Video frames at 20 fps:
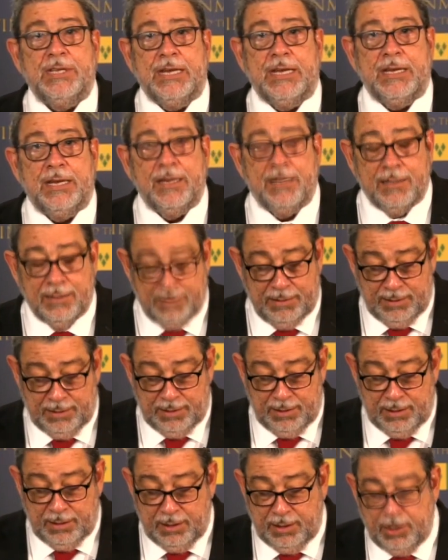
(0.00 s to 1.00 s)
needed
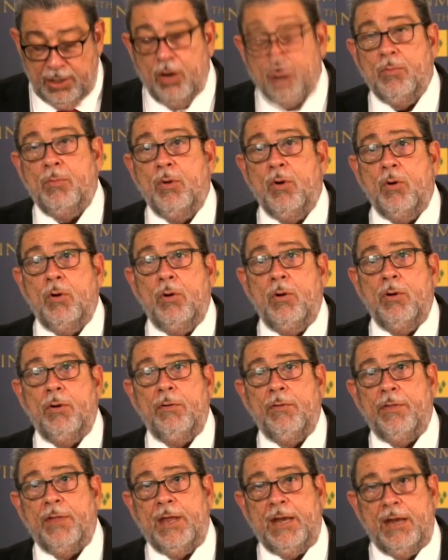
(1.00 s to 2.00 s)
now more
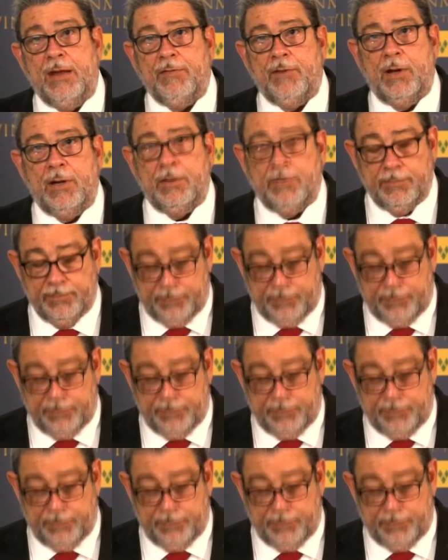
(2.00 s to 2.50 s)
than ever.